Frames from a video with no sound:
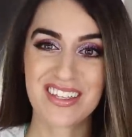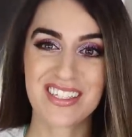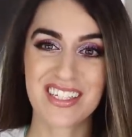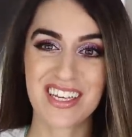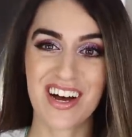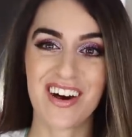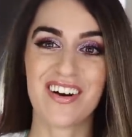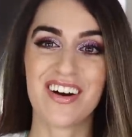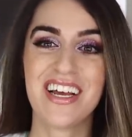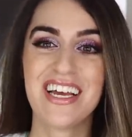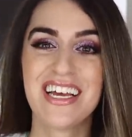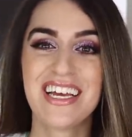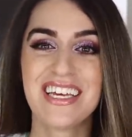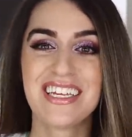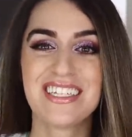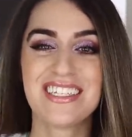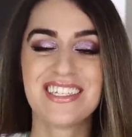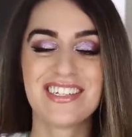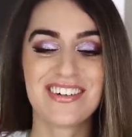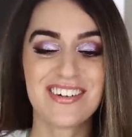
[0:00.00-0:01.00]
So
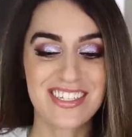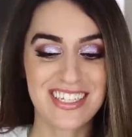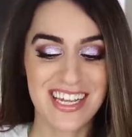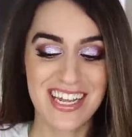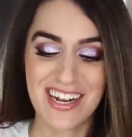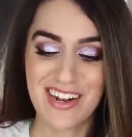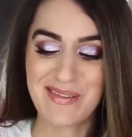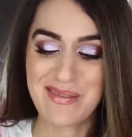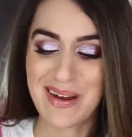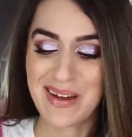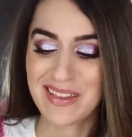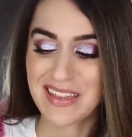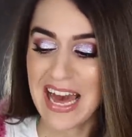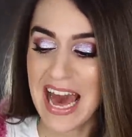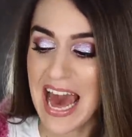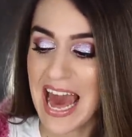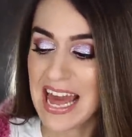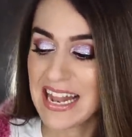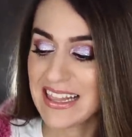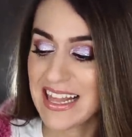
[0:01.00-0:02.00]
excited about
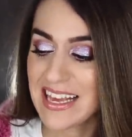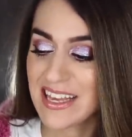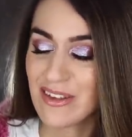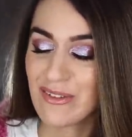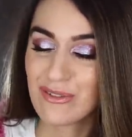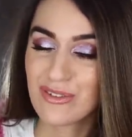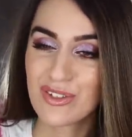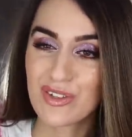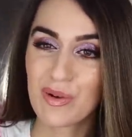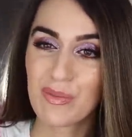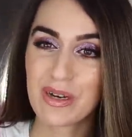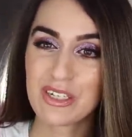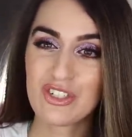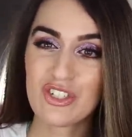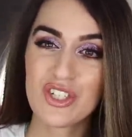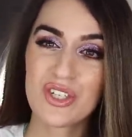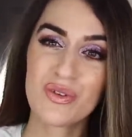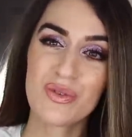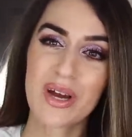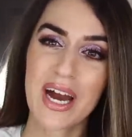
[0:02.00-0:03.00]
that. Thank you so
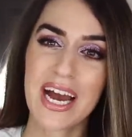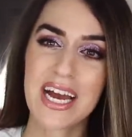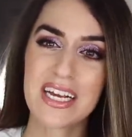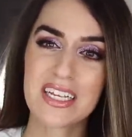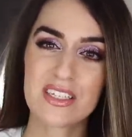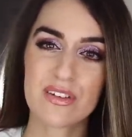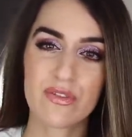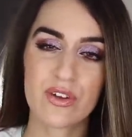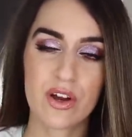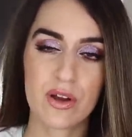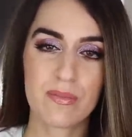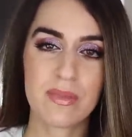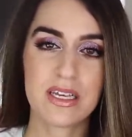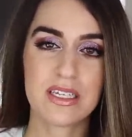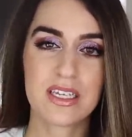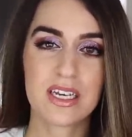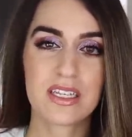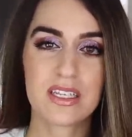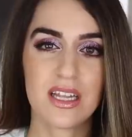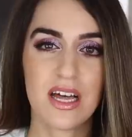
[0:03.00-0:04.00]
much to you guys for your
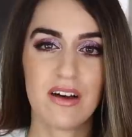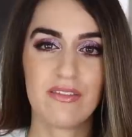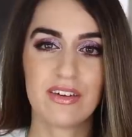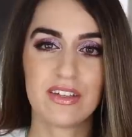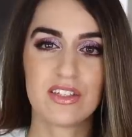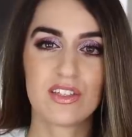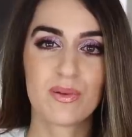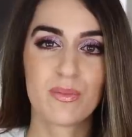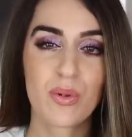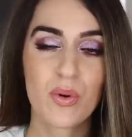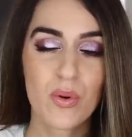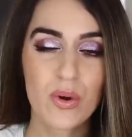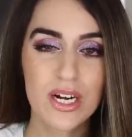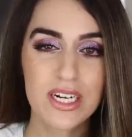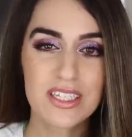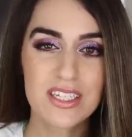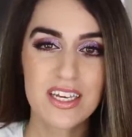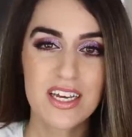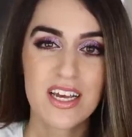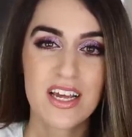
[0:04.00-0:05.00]
amazing love and
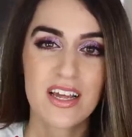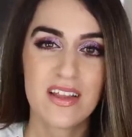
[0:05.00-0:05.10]
support.